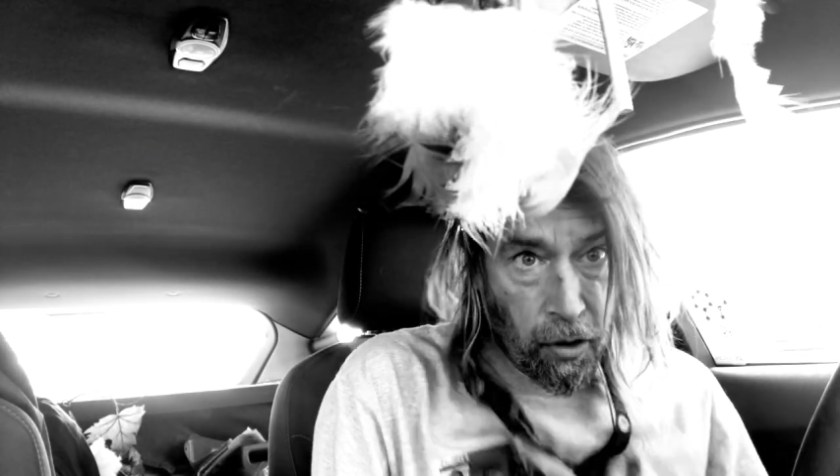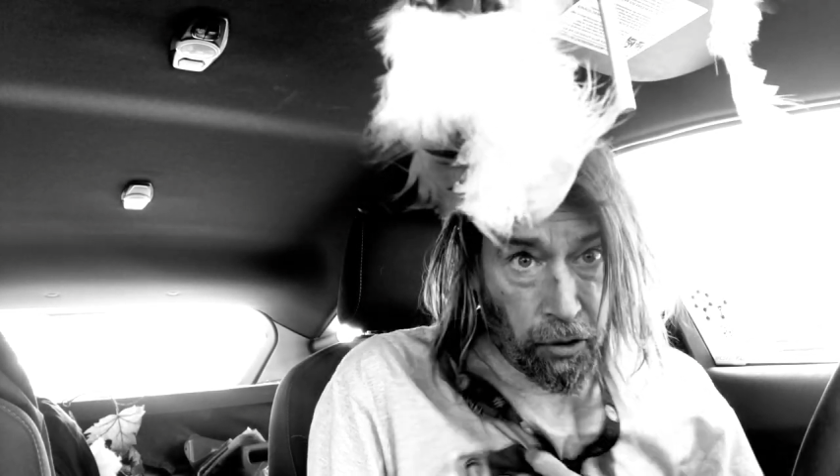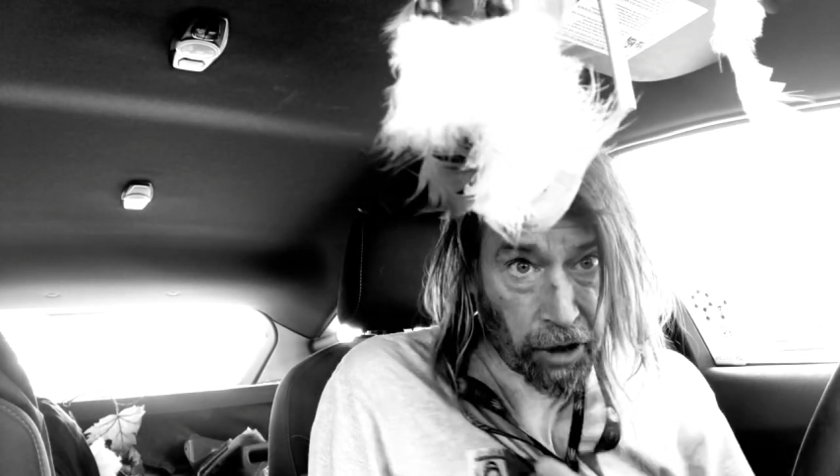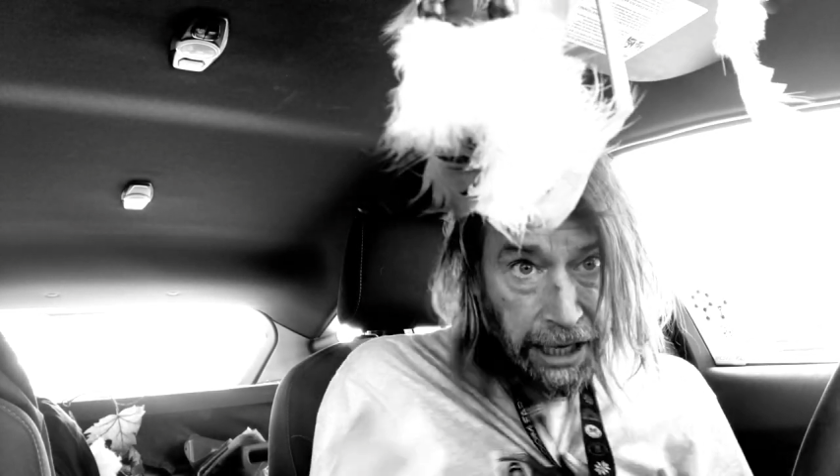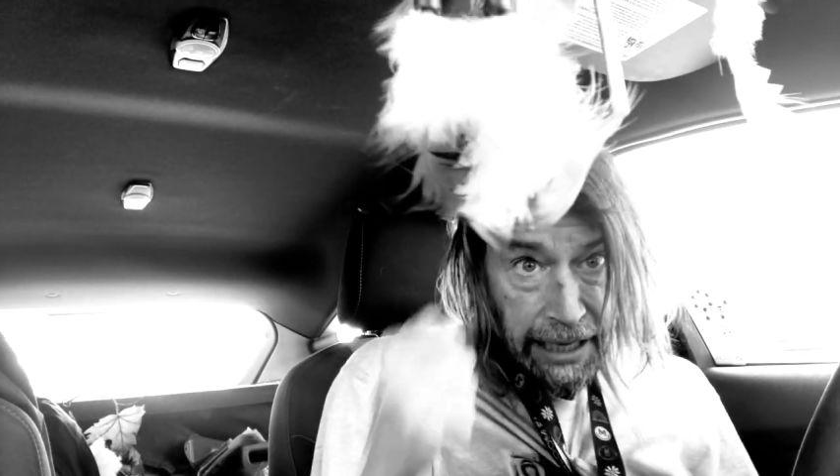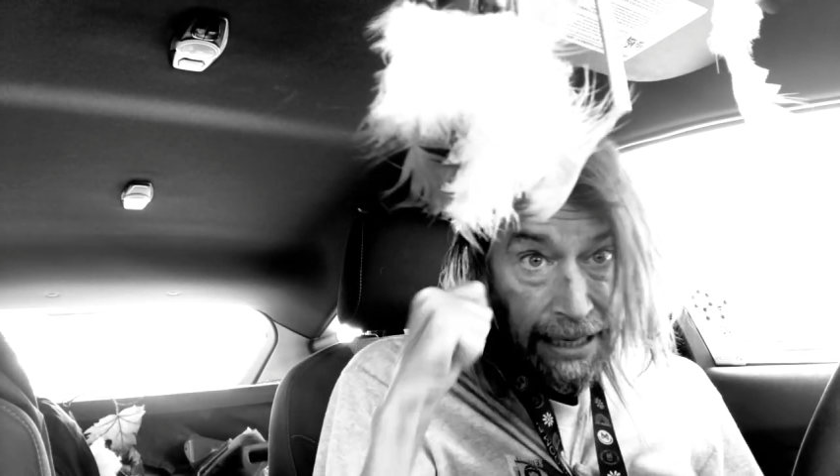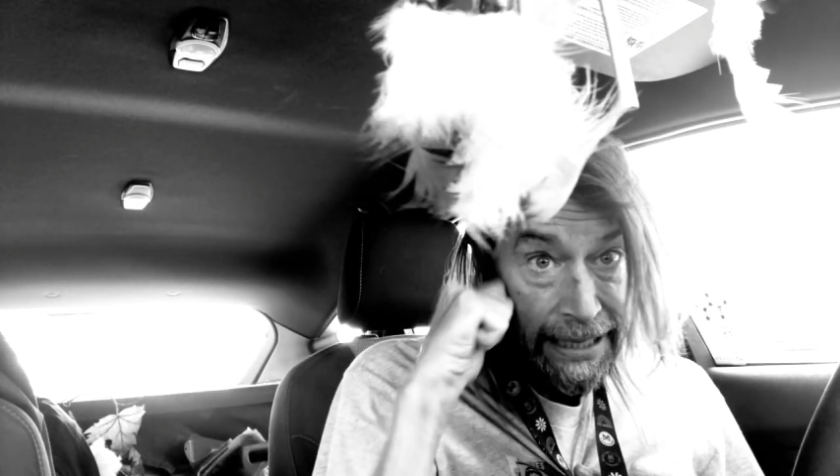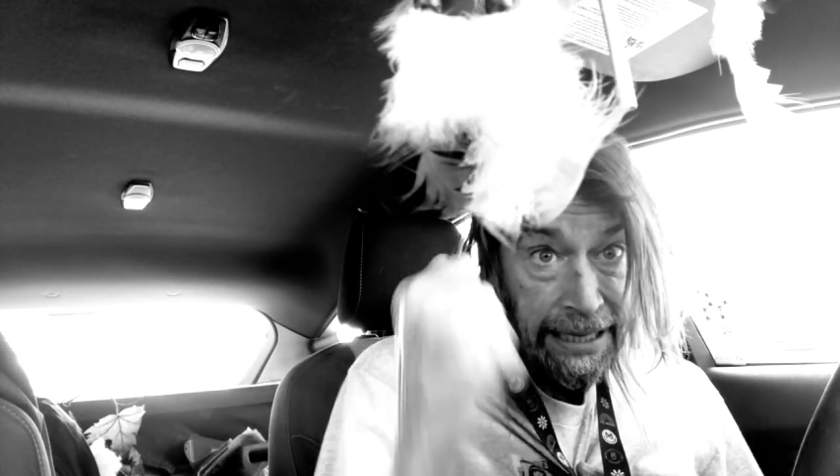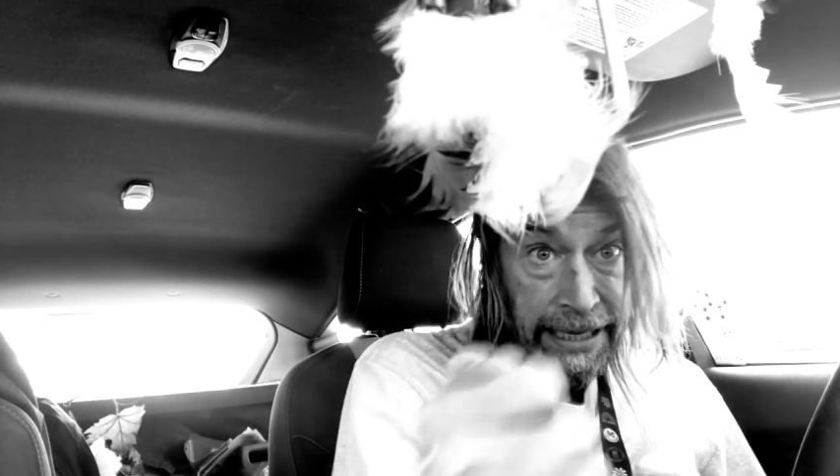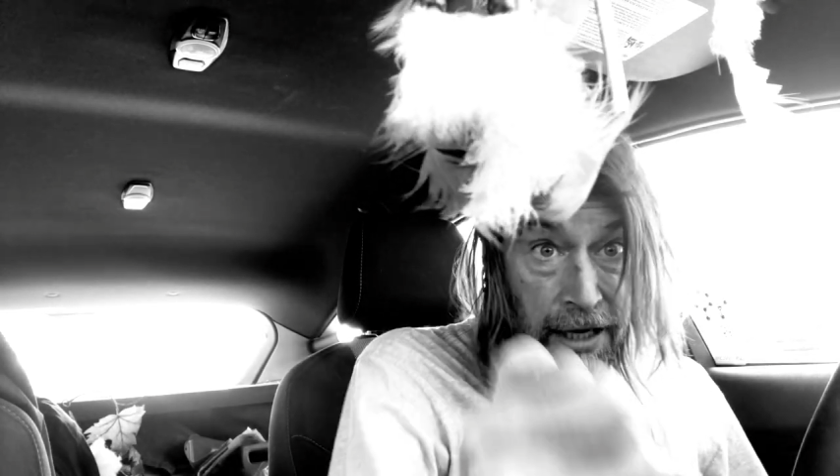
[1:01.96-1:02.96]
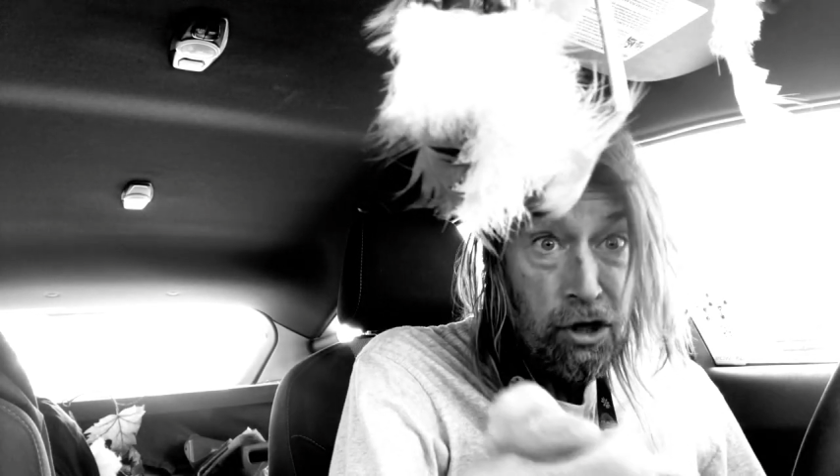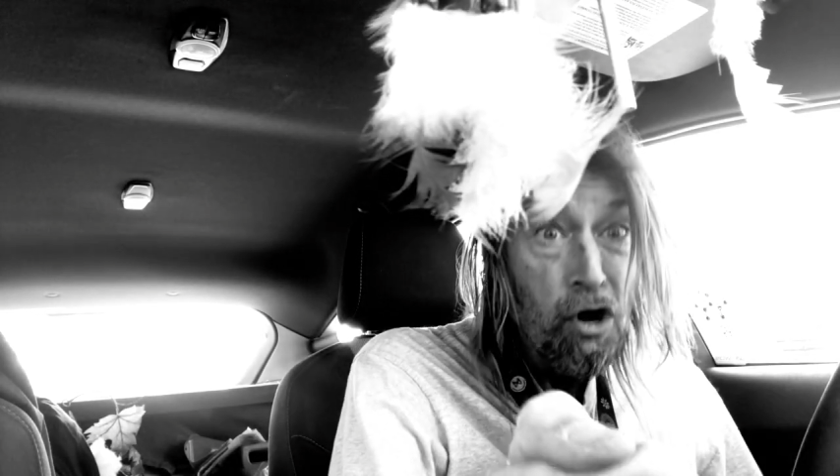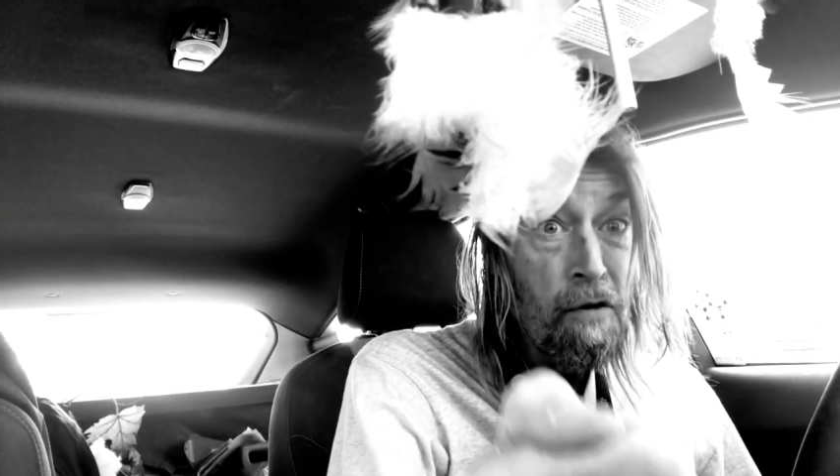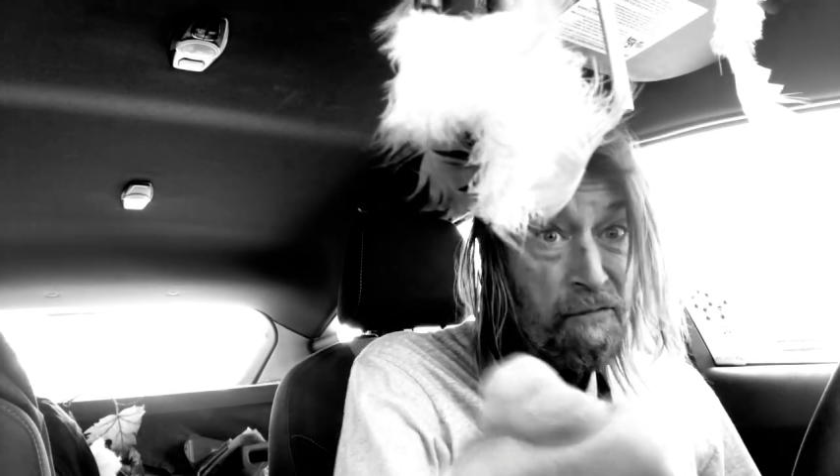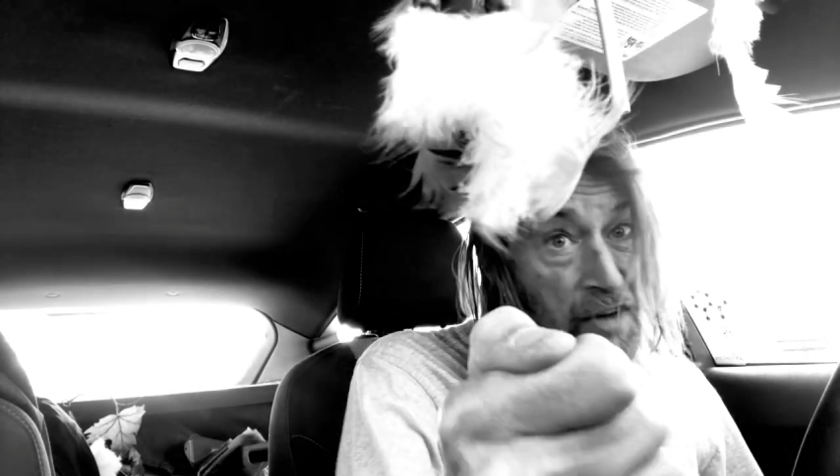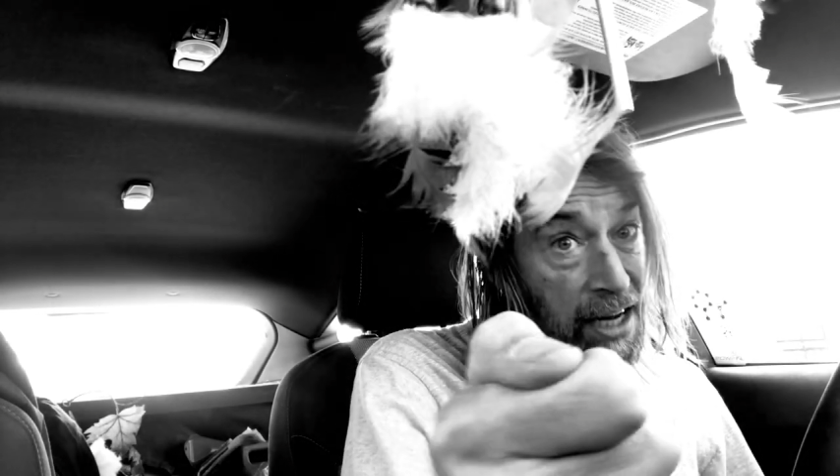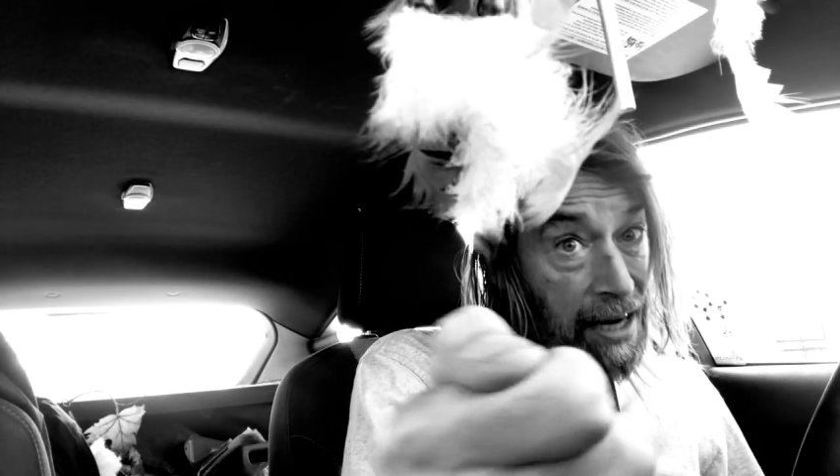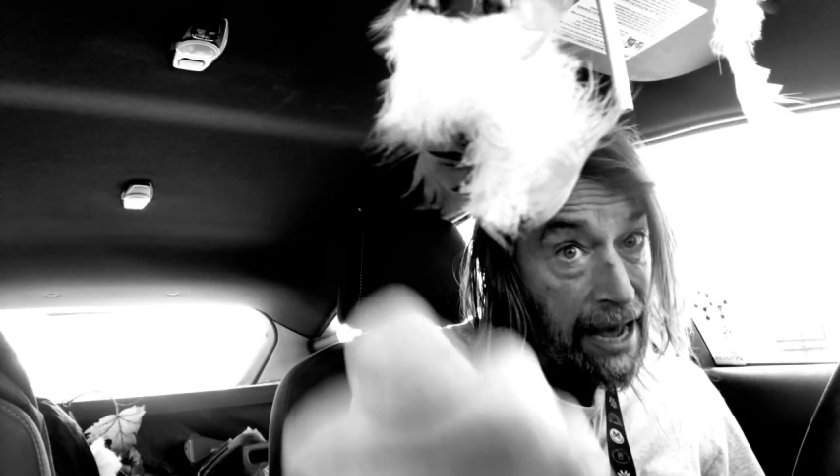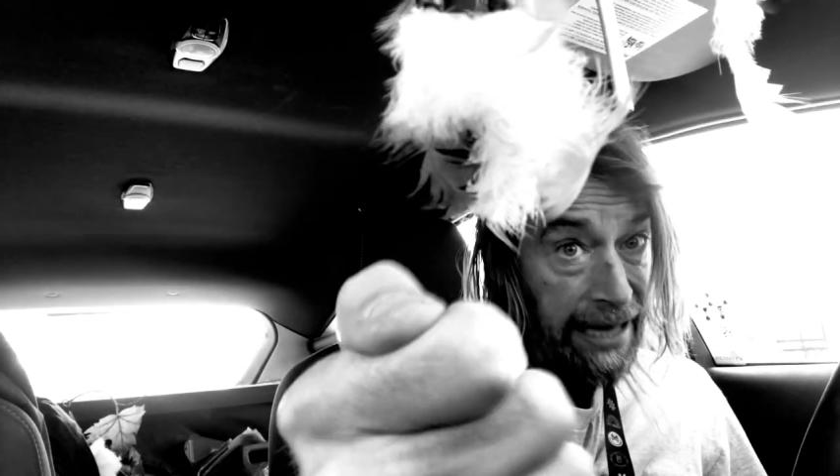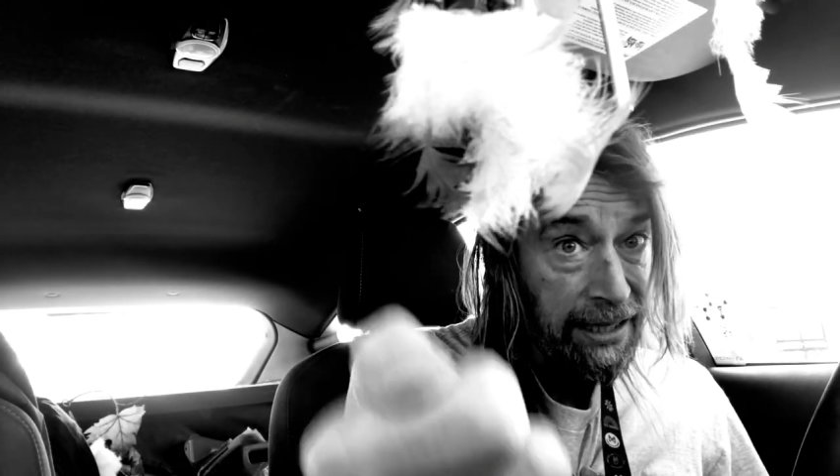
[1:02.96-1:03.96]
Really? You feel
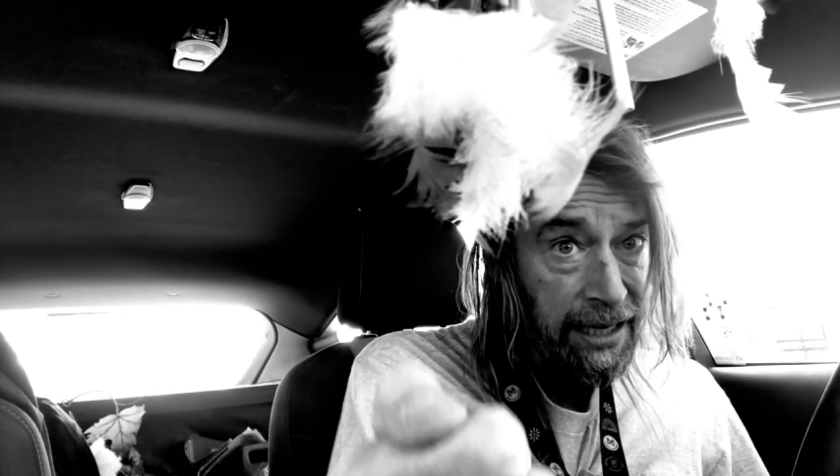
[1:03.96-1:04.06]
like